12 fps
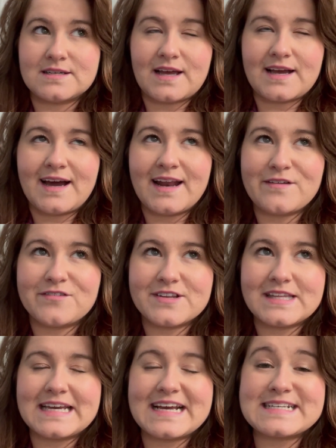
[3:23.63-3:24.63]
I got
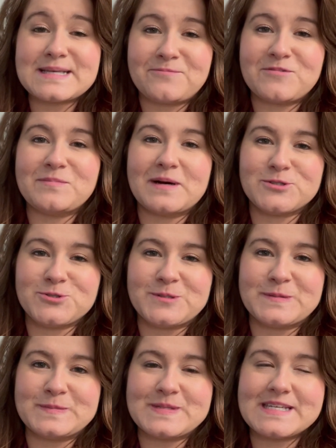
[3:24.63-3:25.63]
everything except for
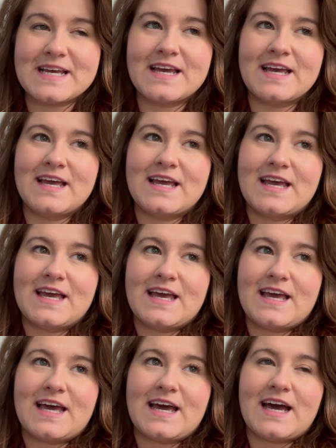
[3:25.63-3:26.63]
mushrooms.
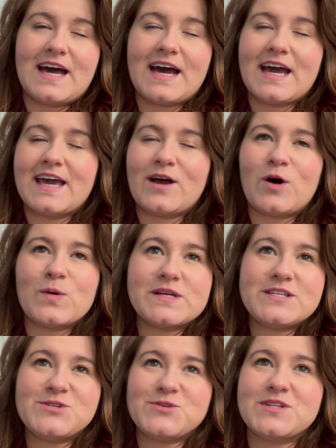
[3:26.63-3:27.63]
I
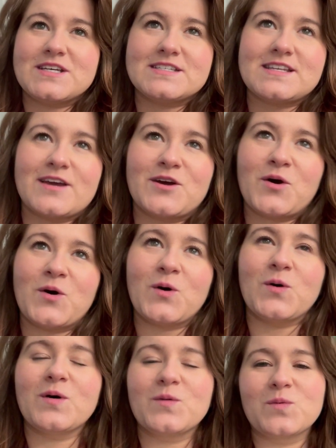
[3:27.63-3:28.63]
always do this. I
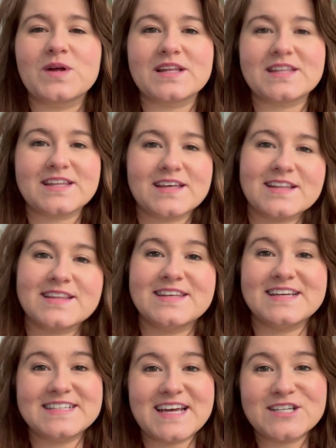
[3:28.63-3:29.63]
go with
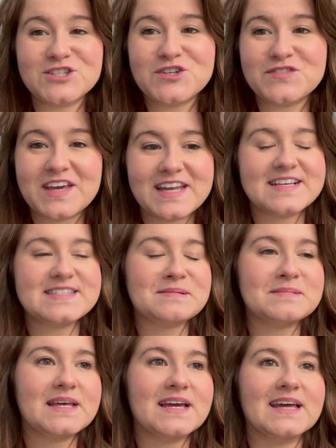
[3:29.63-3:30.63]
the intention of getting
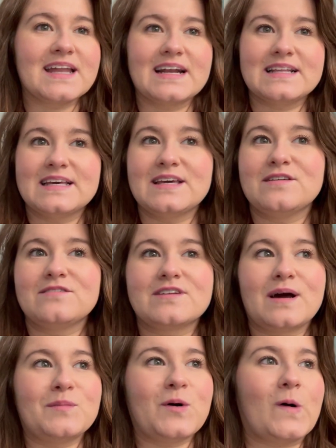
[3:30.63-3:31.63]
something and I leave,
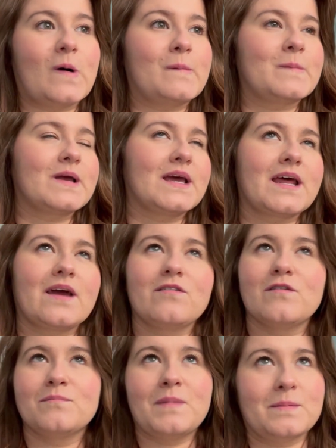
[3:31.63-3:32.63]
come home, and I
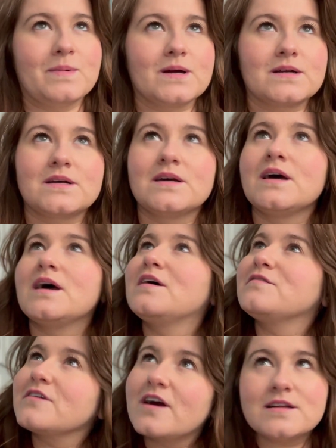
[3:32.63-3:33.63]
remembered,
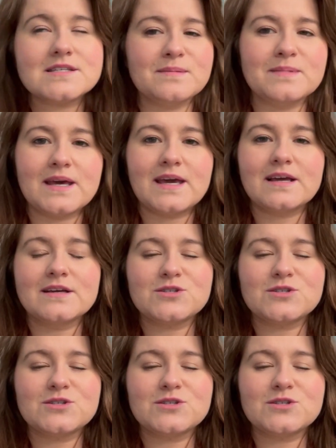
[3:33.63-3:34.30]
forgot something.